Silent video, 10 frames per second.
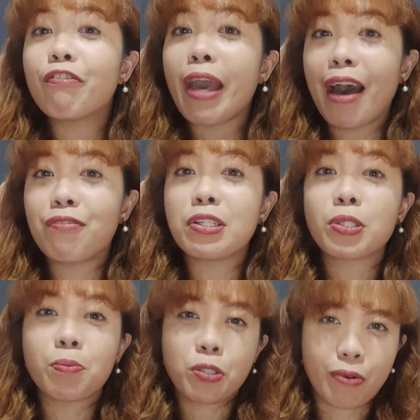If you
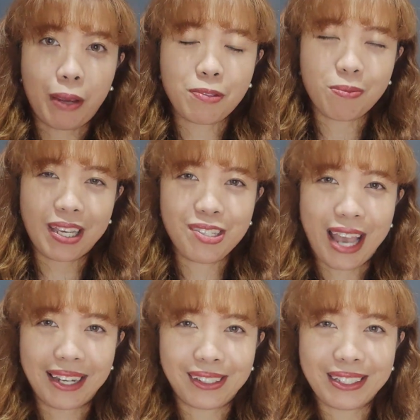haven't subscribed to my
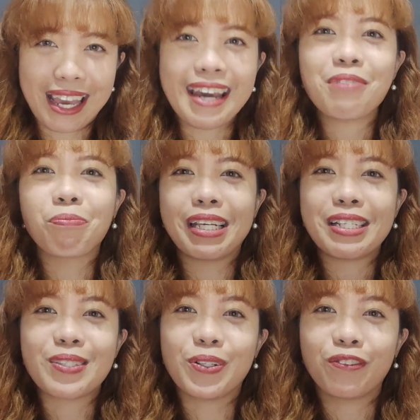channel yet,
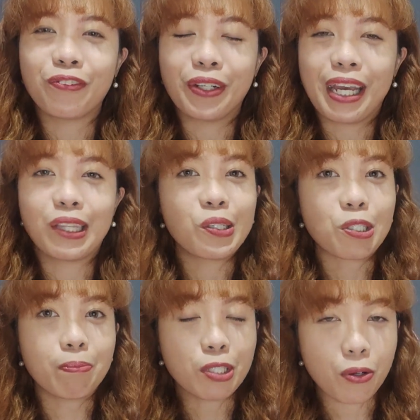please don't forget to
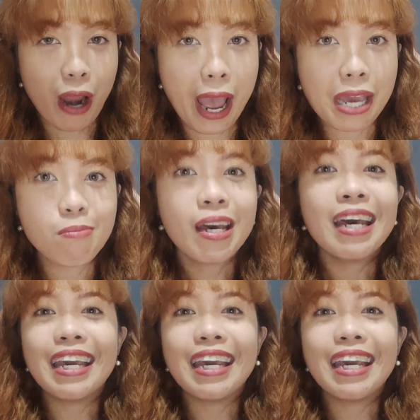subscribe.